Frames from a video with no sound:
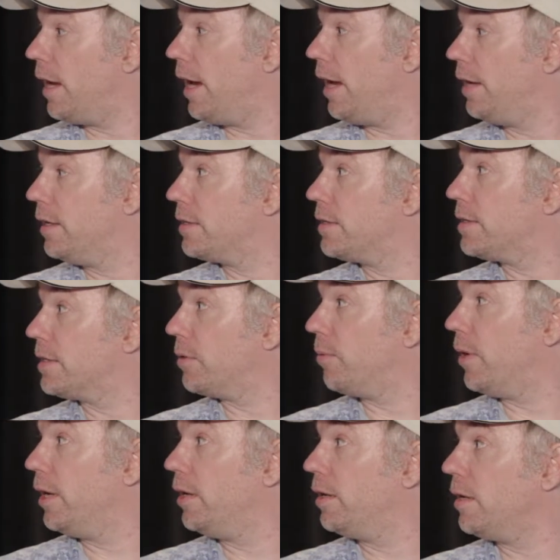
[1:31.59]
And this is the
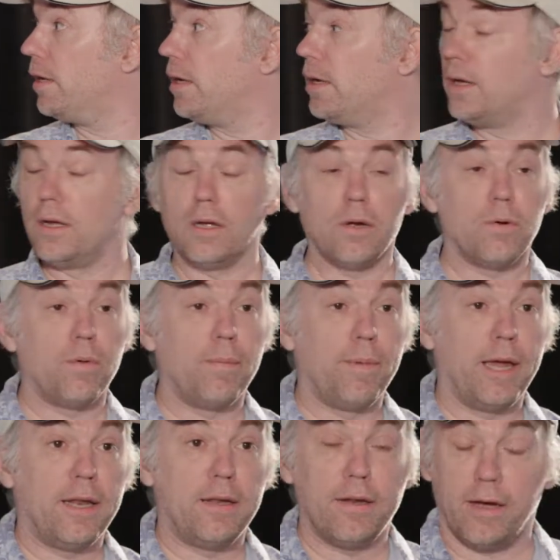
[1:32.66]
one we
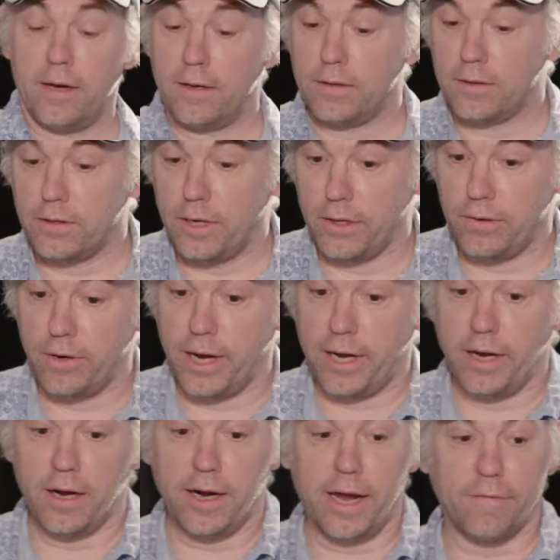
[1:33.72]
made uh, the other day.
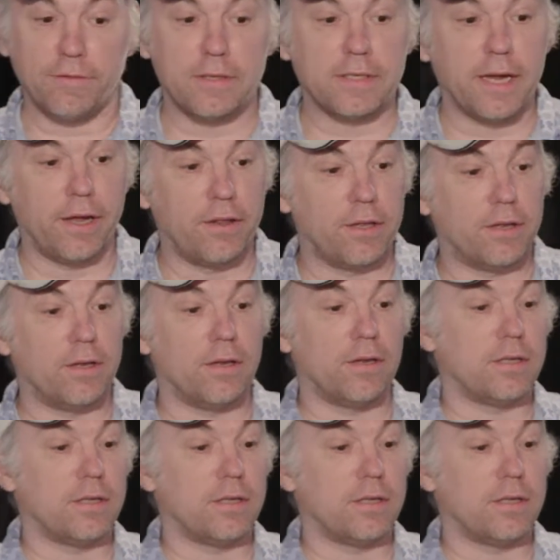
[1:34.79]
And I have to say that